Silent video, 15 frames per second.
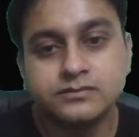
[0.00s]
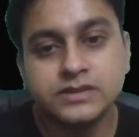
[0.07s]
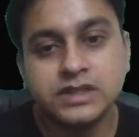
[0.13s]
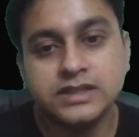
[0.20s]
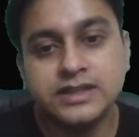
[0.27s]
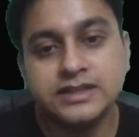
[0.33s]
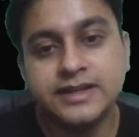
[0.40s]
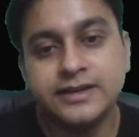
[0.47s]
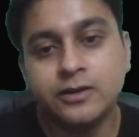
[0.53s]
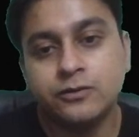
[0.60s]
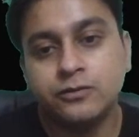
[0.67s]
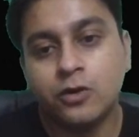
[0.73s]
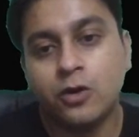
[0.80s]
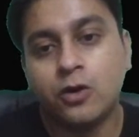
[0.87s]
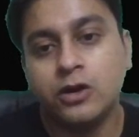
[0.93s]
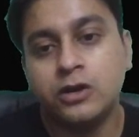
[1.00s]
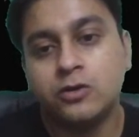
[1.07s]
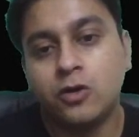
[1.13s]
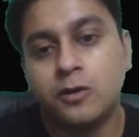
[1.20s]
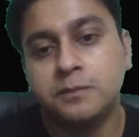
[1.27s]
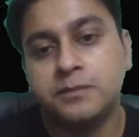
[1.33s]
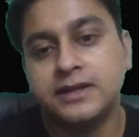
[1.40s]
the set of all
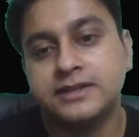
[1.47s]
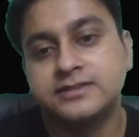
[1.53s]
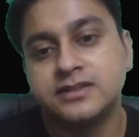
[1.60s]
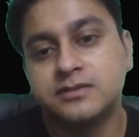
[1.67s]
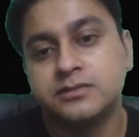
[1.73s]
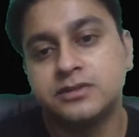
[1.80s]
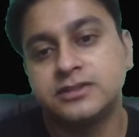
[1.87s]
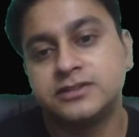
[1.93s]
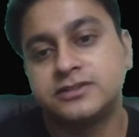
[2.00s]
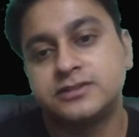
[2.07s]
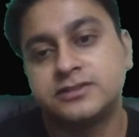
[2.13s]
complex numbers.